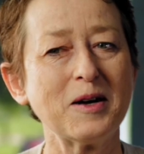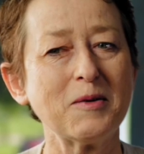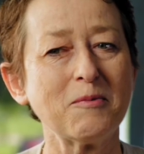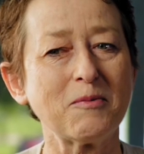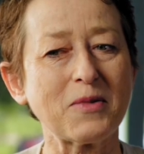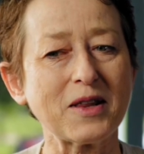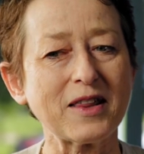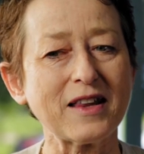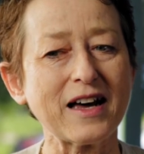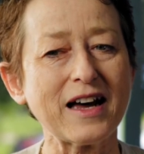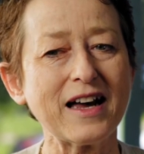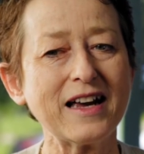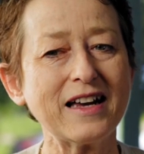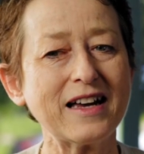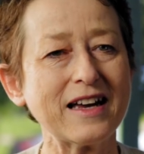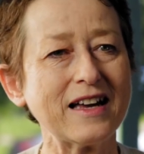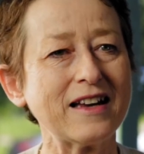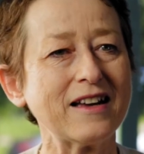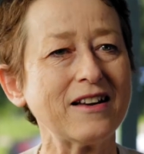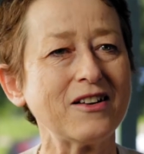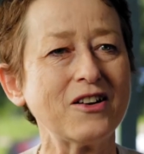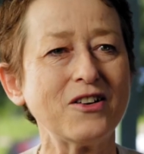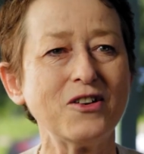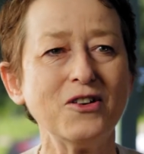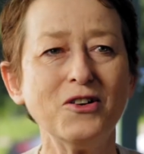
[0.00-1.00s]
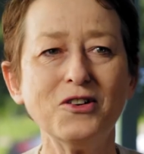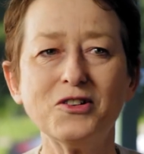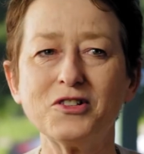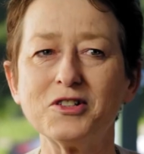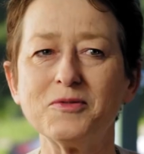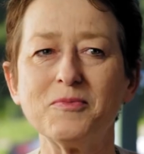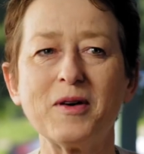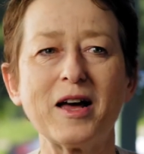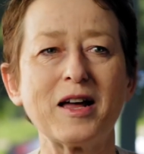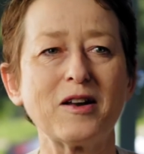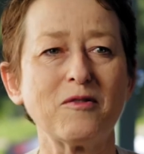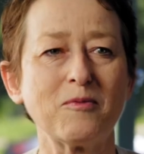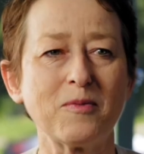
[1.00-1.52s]
But they get a huge
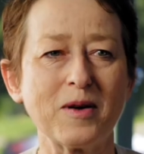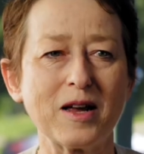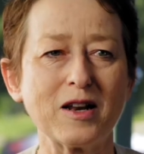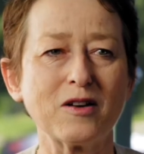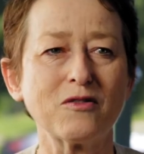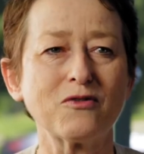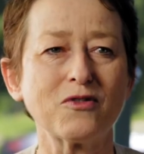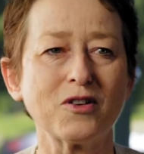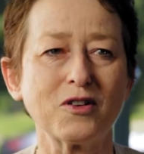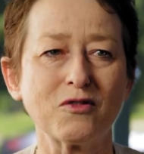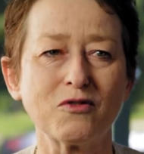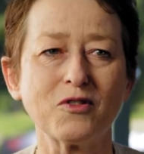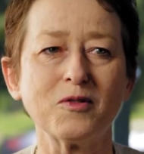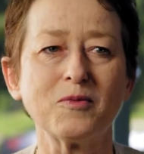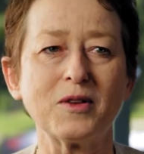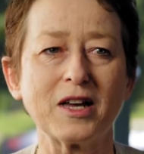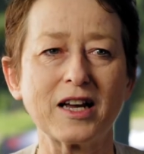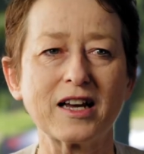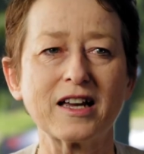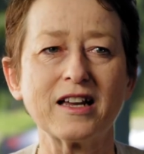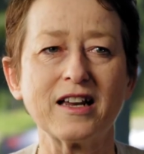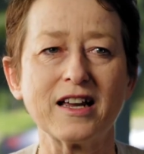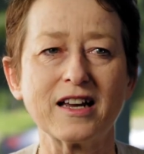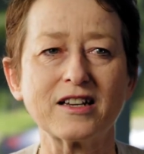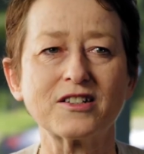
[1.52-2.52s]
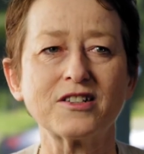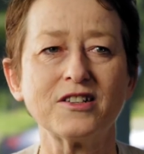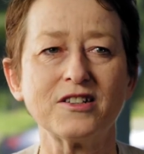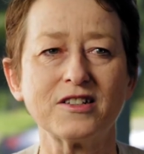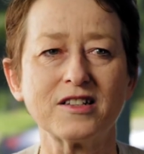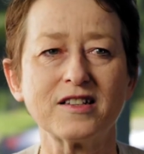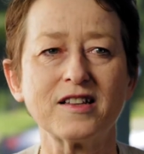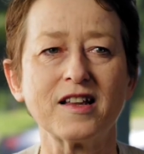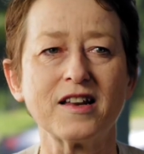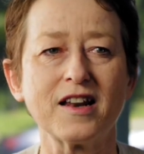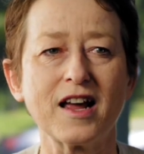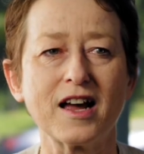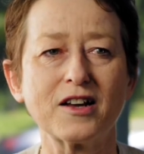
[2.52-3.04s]
amount of benefit from their connection
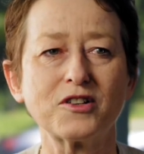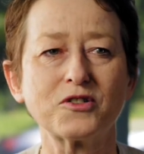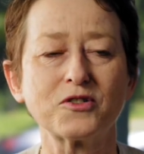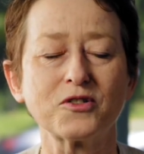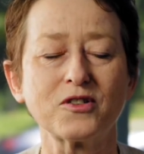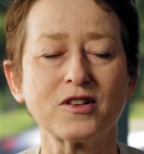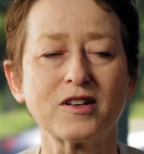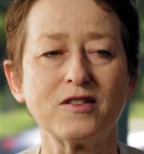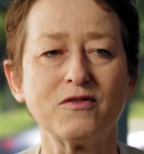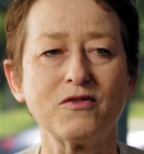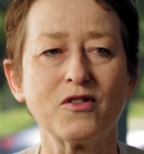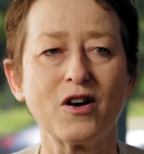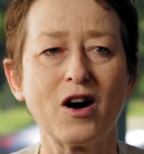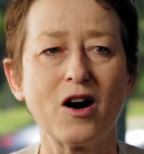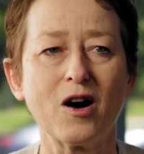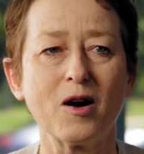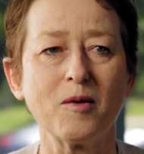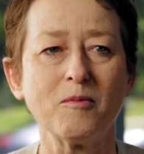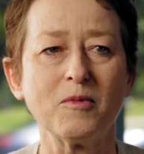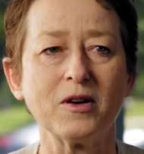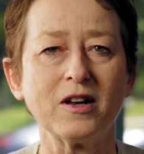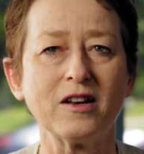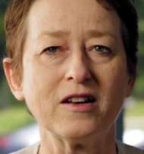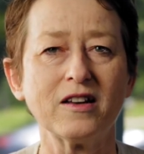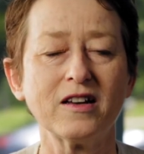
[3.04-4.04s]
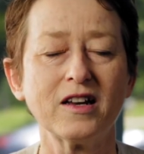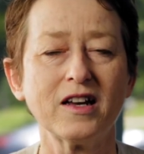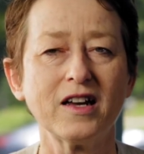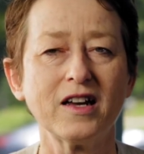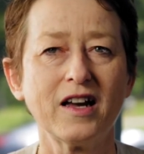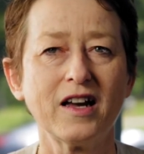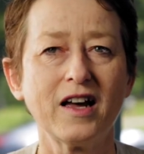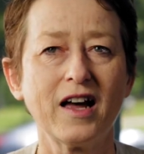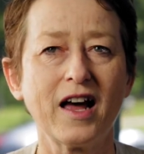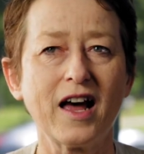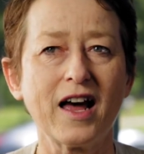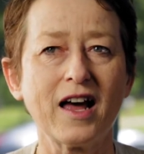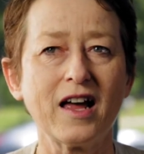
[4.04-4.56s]
to the natural environment.
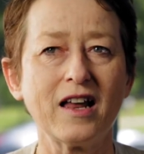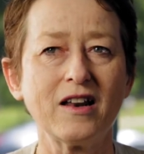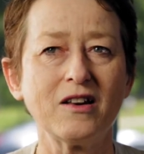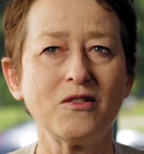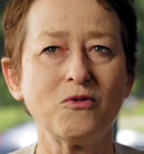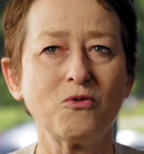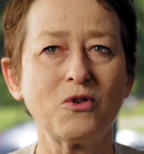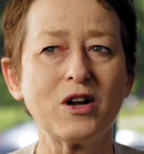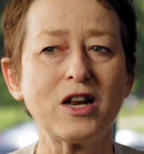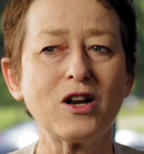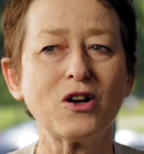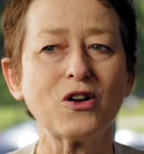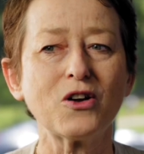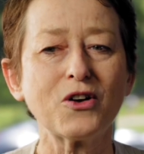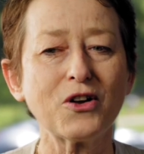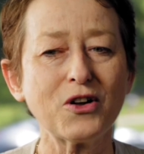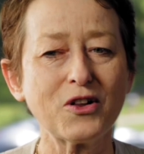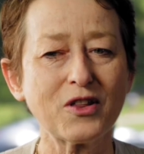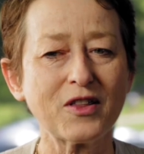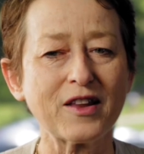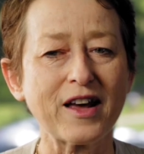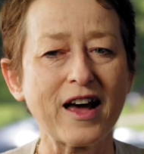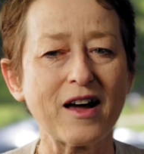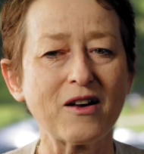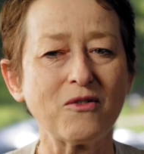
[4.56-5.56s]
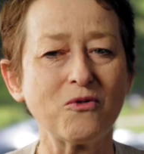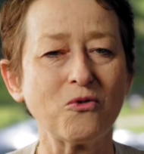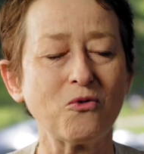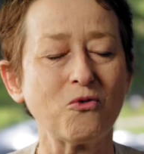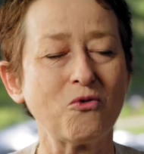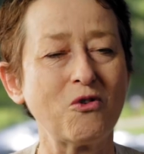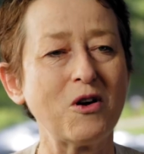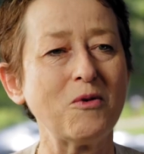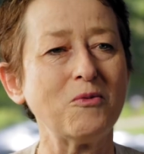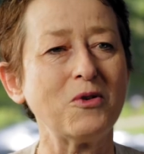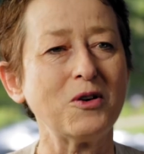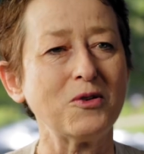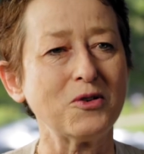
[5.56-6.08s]
And we learnt that
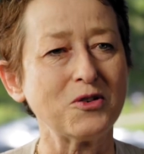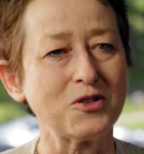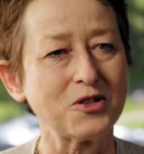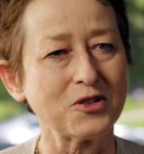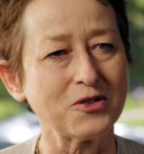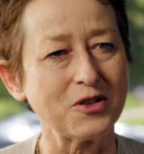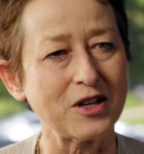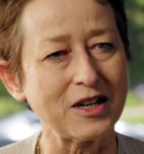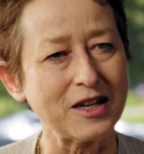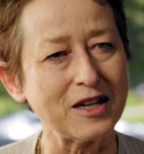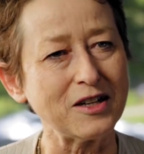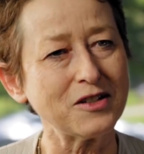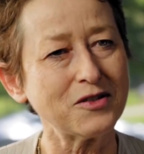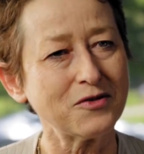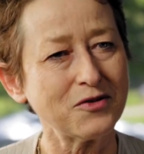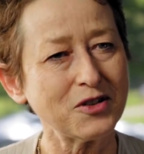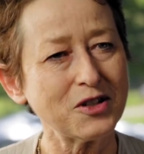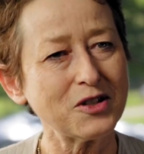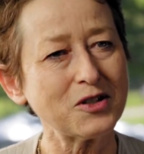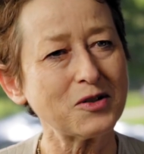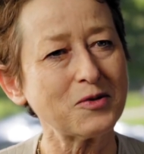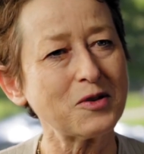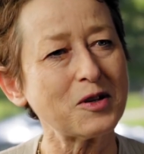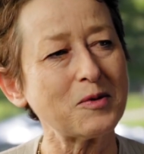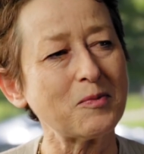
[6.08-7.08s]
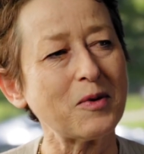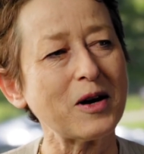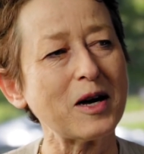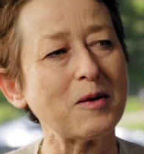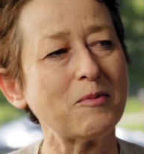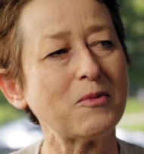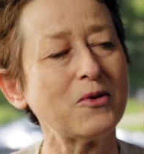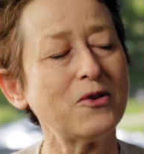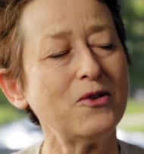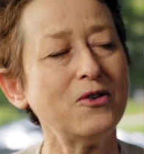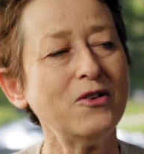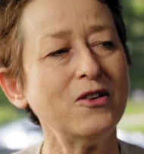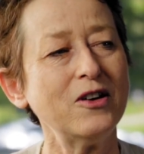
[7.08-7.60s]
when we were doing interviews with
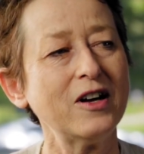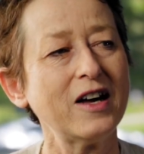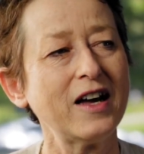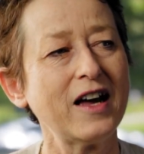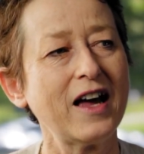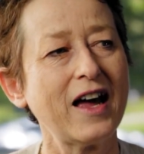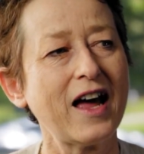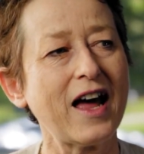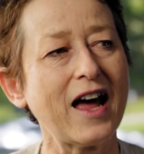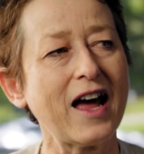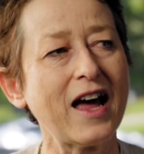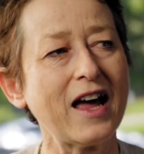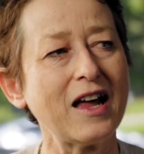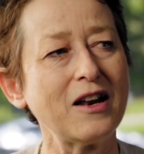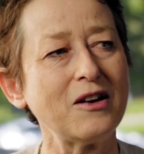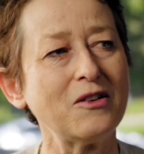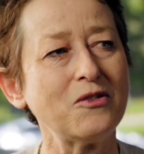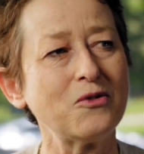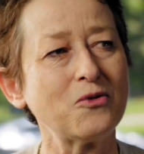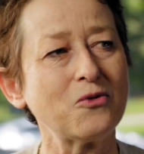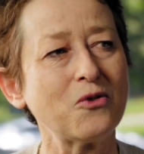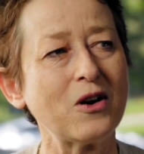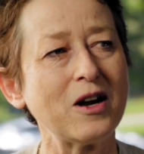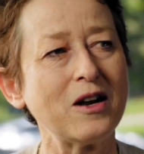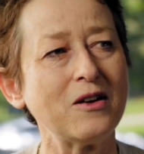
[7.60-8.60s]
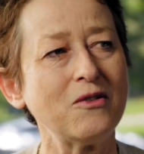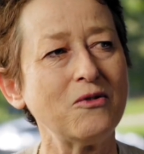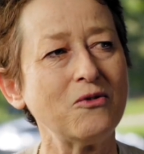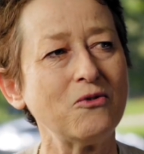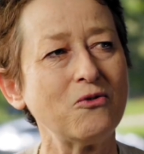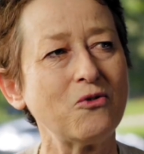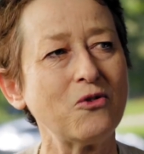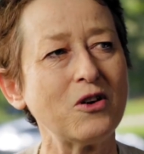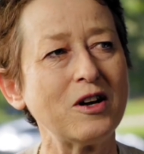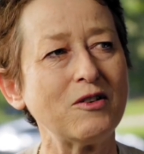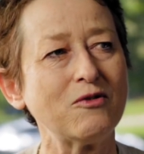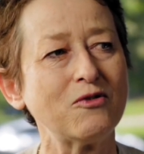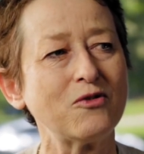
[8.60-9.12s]
people, and when
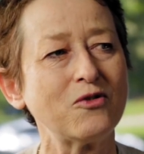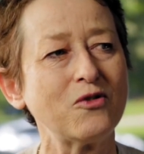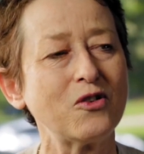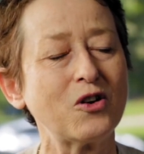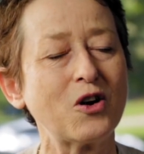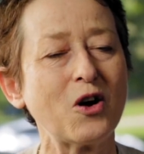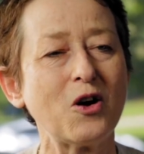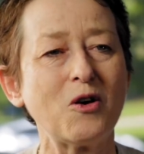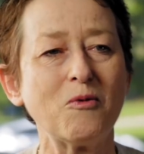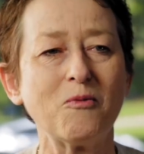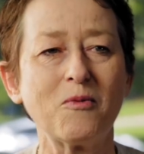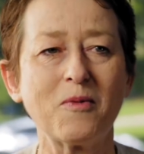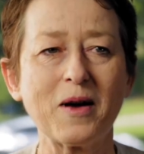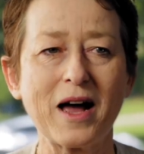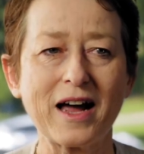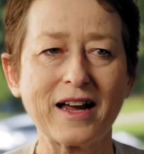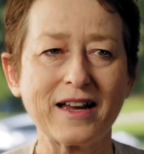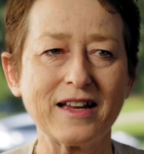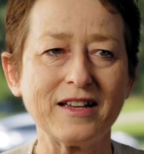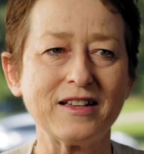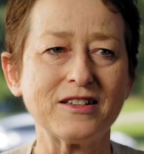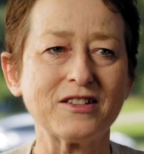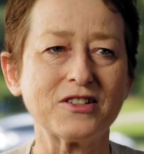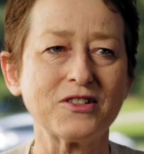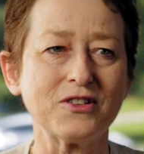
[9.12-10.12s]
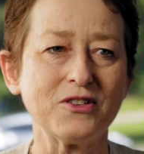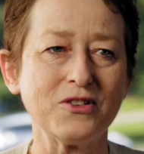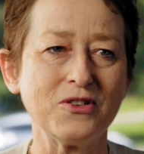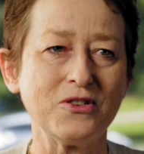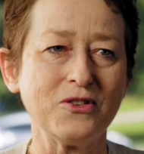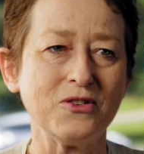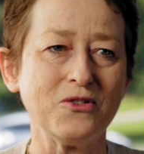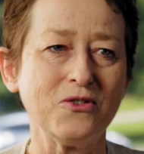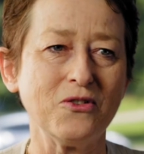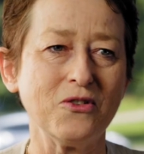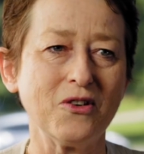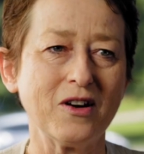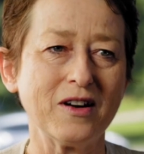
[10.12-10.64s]
we've gone back
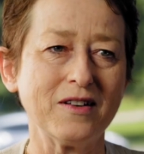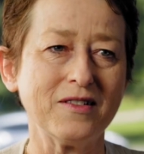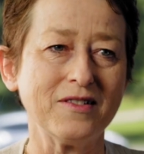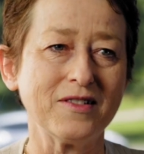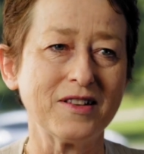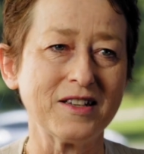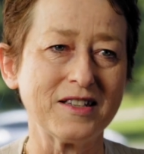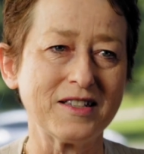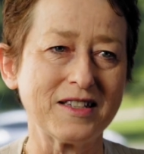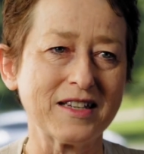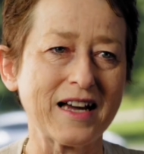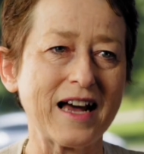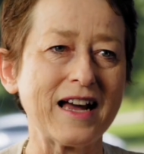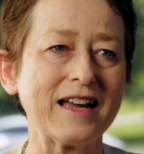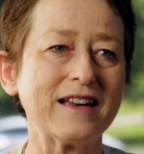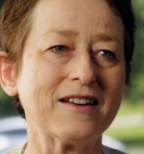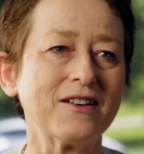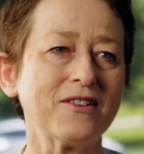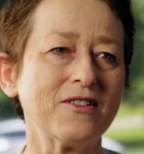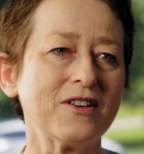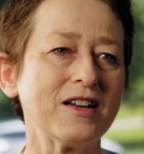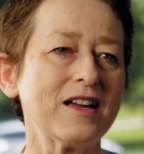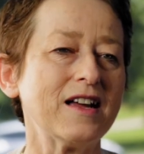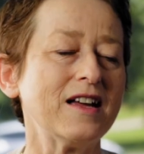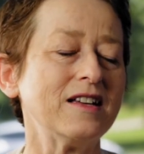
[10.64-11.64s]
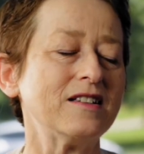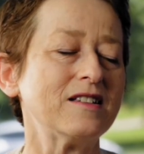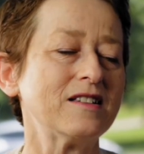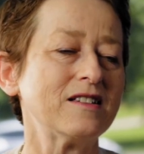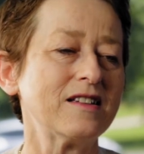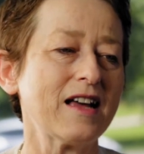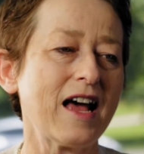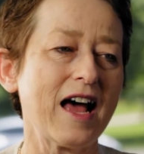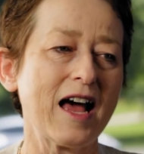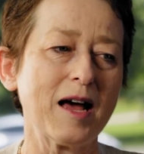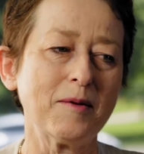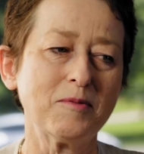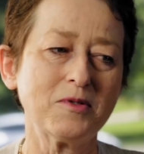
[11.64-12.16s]
into the data, it's
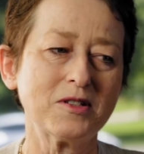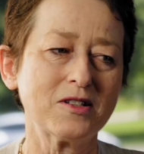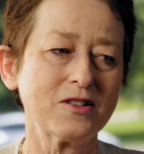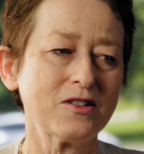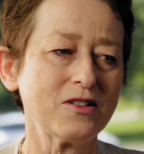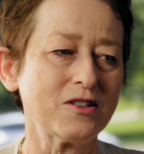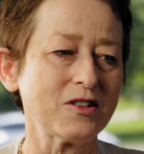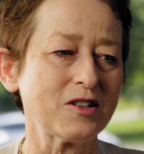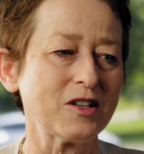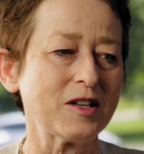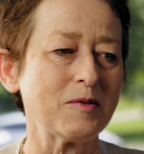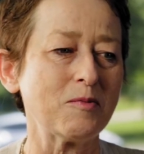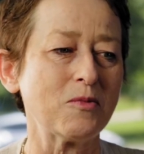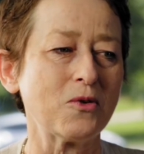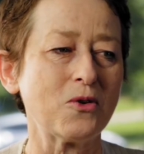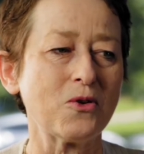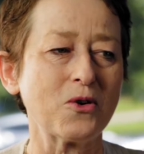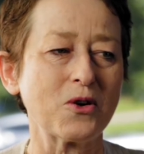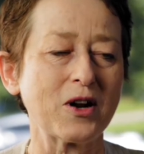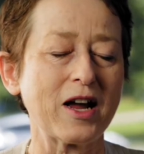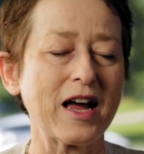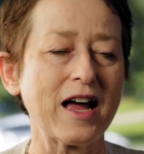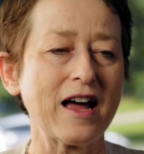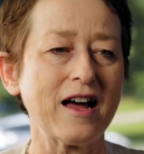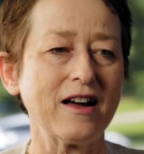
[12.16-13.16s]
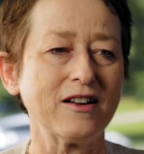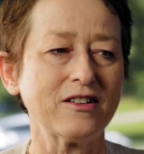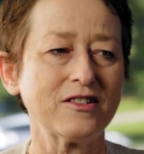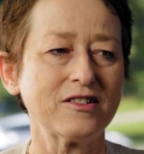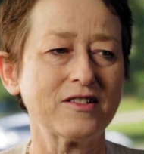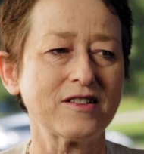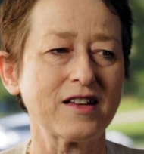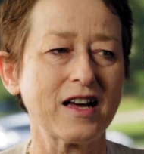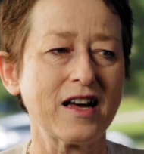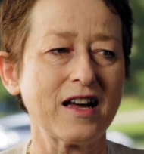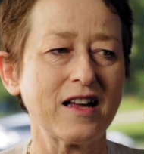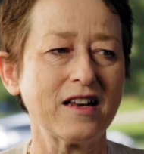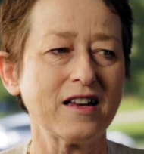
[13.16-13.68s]
absolutely borne out
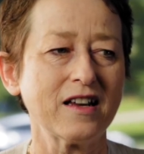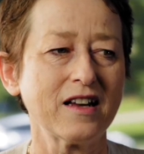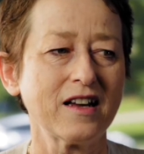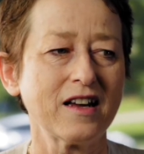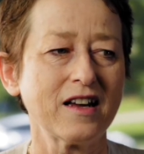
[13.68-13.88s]
that